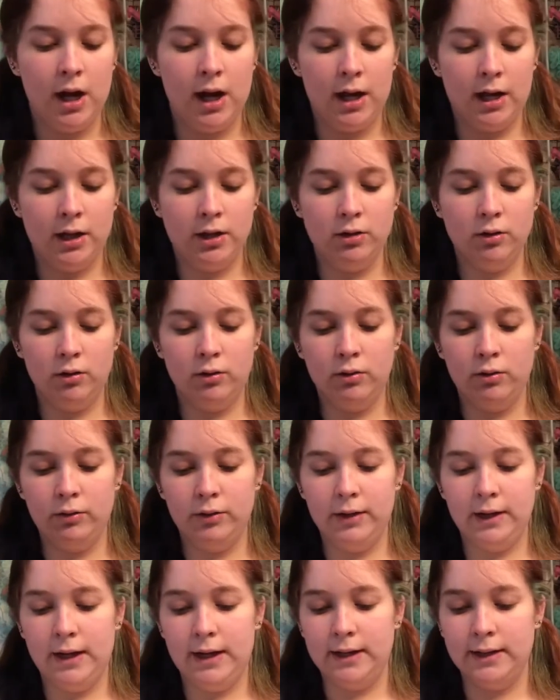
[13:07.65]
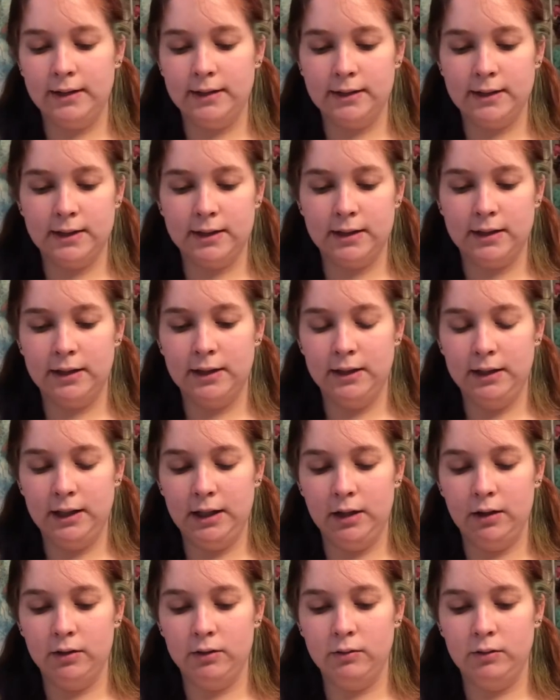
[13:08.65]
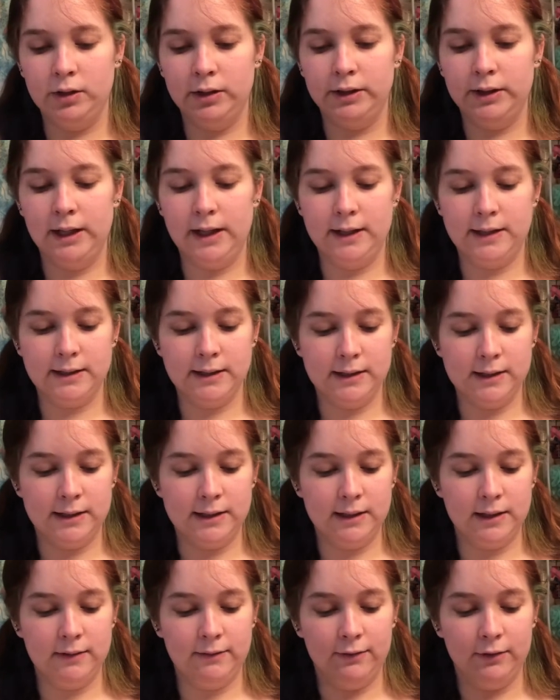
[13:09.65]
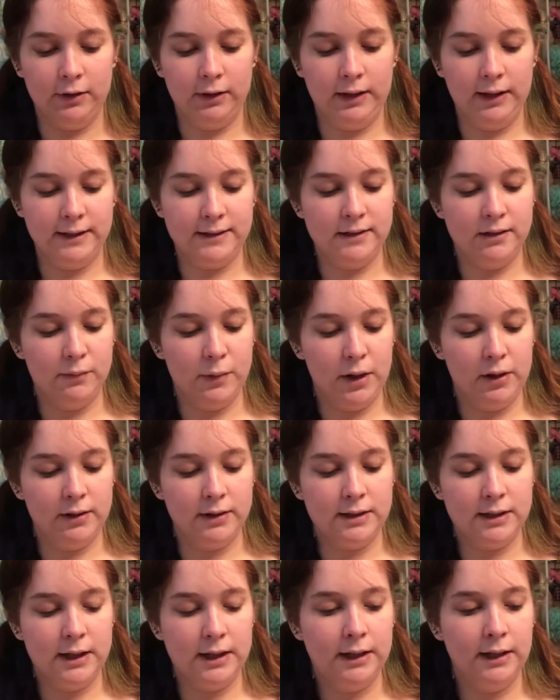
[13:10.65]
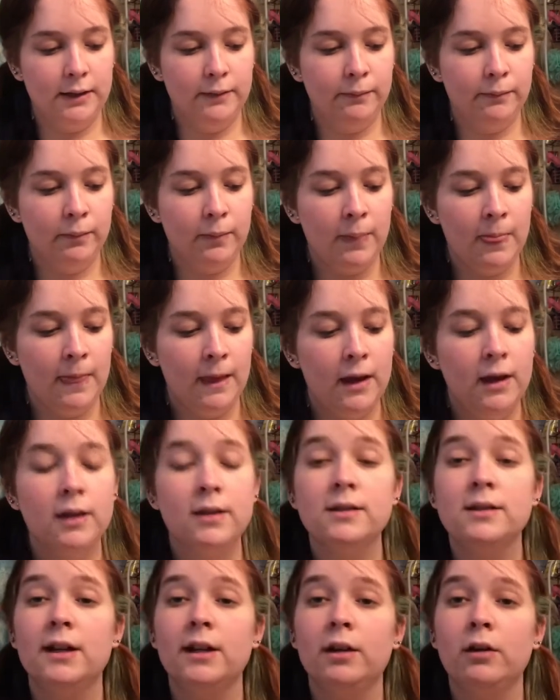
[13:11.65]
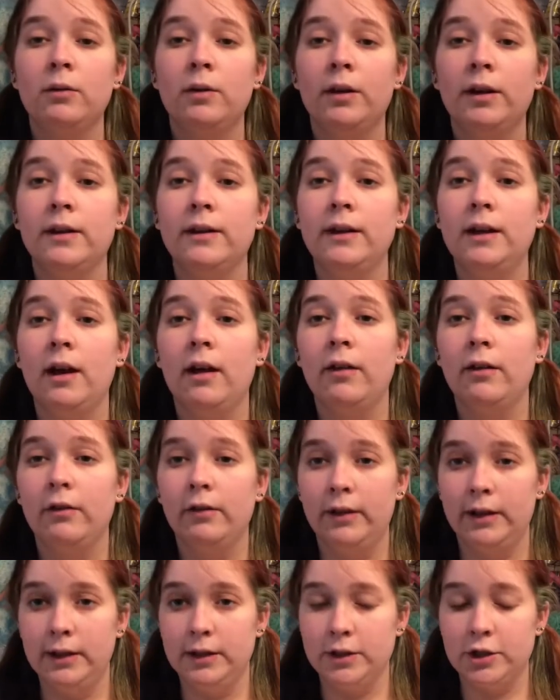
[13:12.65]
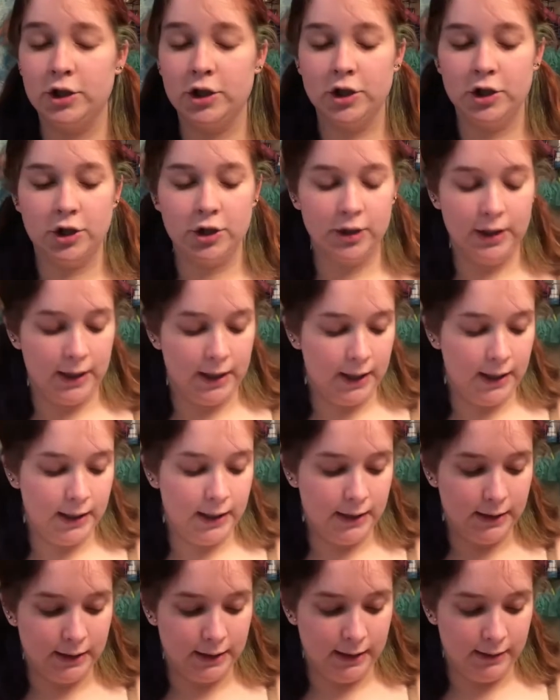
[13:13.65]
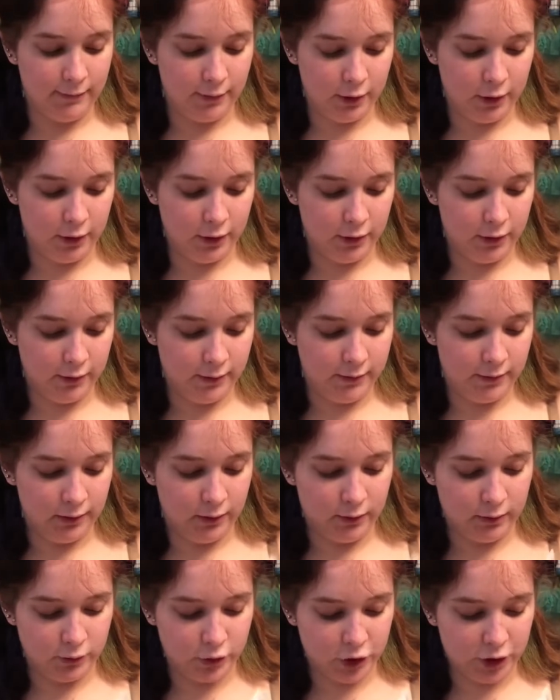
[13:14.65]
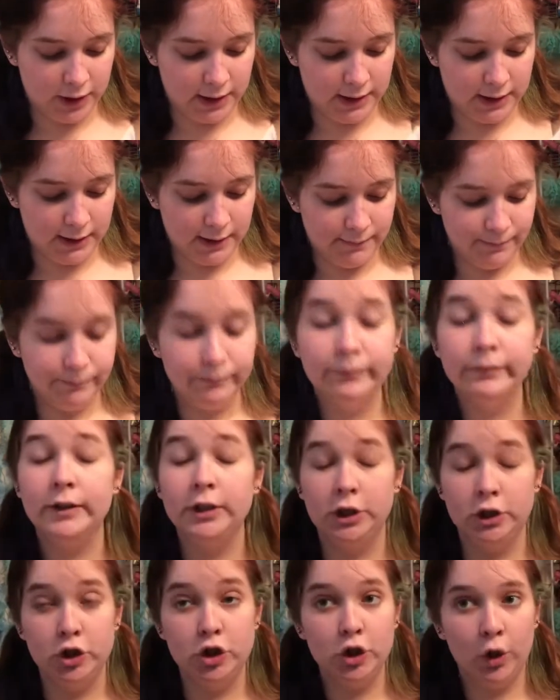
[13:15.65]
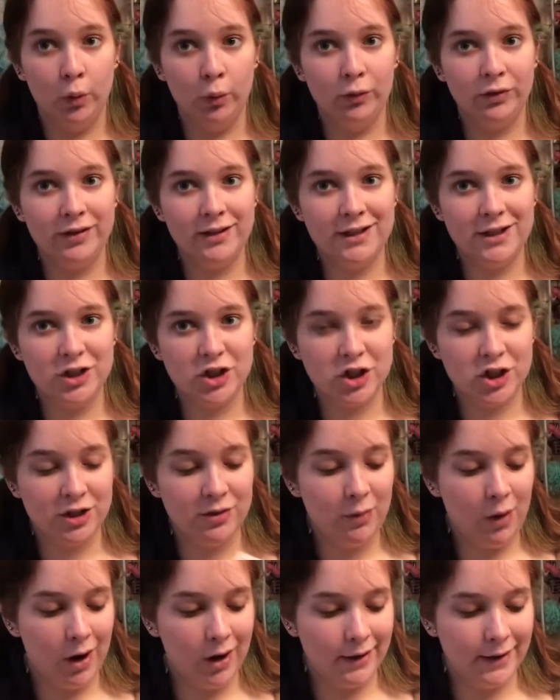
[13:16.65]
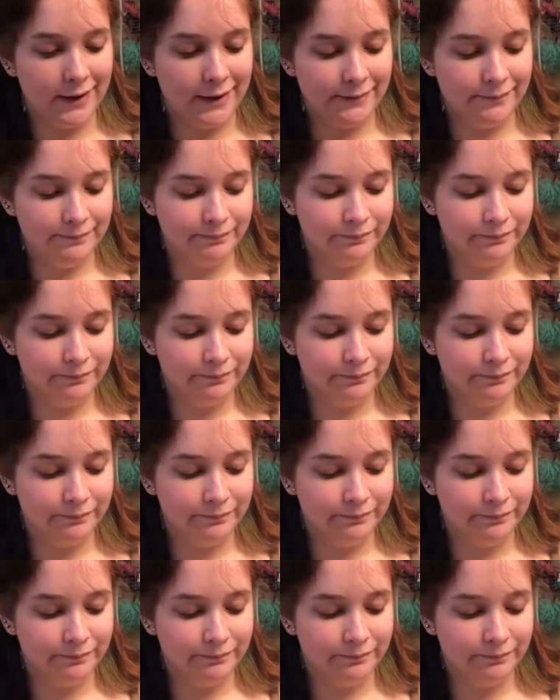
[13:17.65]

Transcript: And I know that the other one has to sit for a less amount of time. Tiger wanted the other dish that I didn't give her, so she told us the dish she wanted.